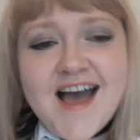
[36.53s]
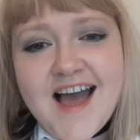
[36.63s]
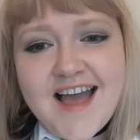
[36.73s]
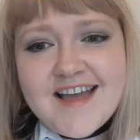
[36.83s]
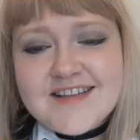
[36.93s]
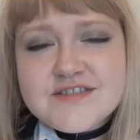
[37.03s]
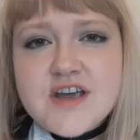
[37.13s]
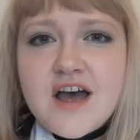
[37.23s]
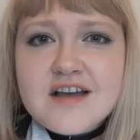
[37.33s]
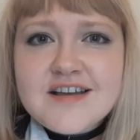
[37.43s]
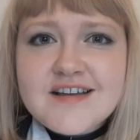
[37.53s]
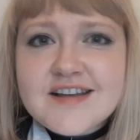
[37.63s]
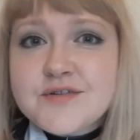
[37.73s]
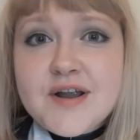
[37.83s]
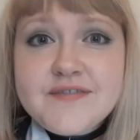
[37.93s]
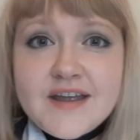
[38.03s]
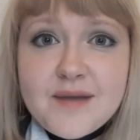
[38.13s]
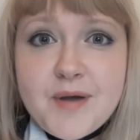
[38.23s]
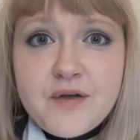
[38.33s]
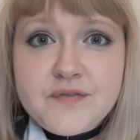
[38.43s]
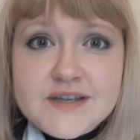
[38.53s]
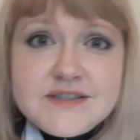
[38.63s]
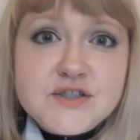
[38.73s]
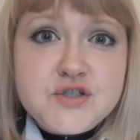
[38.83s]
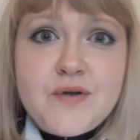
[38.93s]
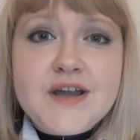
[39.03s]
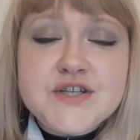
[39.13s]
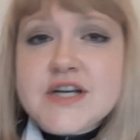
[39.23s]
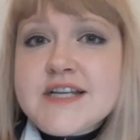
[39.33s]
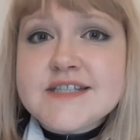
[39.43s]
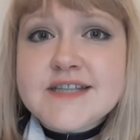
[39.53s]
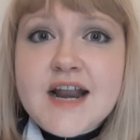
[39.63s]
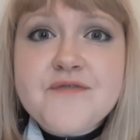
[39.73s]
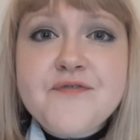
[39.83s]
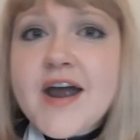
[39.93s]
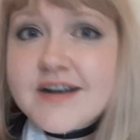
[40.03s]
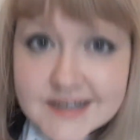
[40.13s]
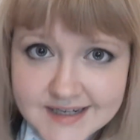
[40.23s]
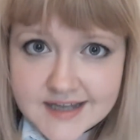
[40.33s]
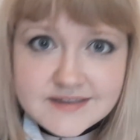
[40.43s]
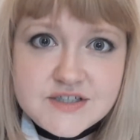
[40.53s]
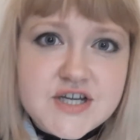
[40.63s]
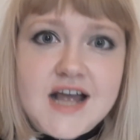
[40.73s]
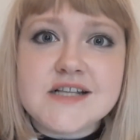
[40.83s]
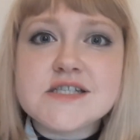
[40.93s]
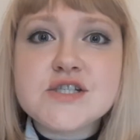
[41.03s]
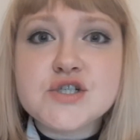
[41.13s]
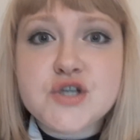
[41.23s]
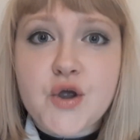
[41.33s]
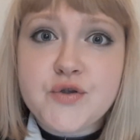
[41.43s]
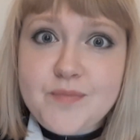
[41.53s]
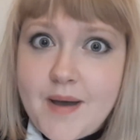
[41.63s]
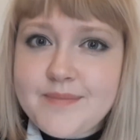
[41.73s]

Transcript: And a great thing about this situation is that I finally get the chance to show you my